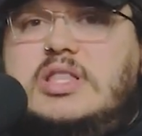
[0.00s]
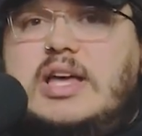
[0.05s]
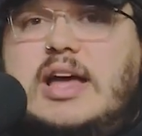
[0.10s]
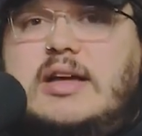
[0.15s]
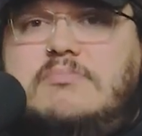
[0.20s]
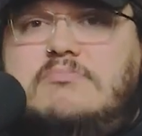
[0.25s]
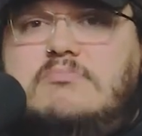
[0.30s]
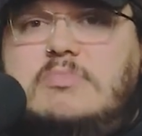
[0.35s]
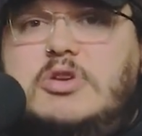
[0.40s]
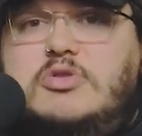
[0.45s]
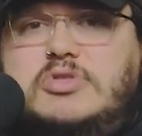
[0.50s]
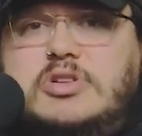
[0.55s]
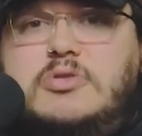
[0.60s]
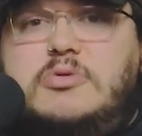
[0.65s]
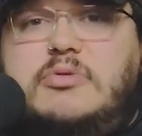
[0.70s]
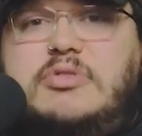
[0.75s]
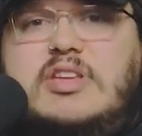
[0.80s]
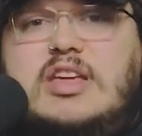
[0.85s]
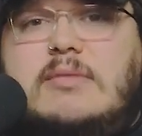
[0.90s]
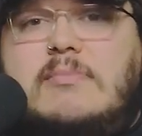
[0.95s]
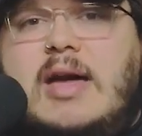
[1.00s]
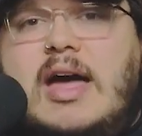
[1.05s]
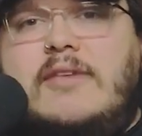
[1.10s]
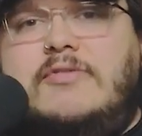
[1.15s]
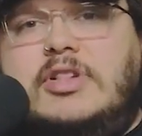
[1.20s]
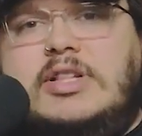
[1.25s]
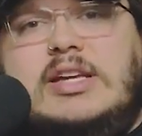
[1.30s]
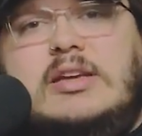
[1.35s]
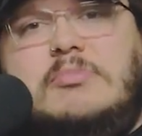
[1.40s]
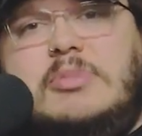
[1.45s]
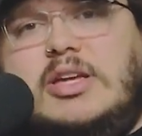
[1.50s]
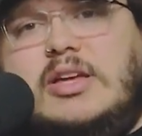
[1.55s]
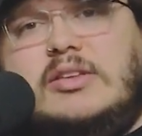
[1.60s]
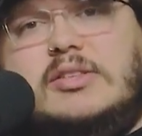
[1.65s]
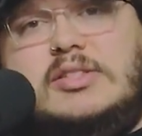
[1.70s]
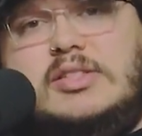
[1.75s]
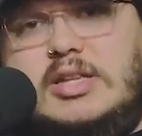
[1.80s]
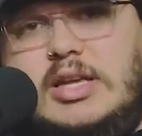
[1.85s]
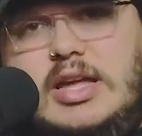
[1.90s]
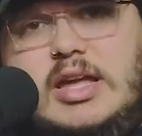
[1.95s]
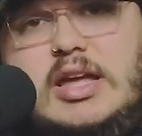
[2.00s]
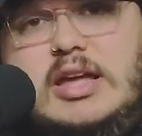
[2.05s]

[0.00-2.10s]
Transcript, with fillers: that musical theme heavily because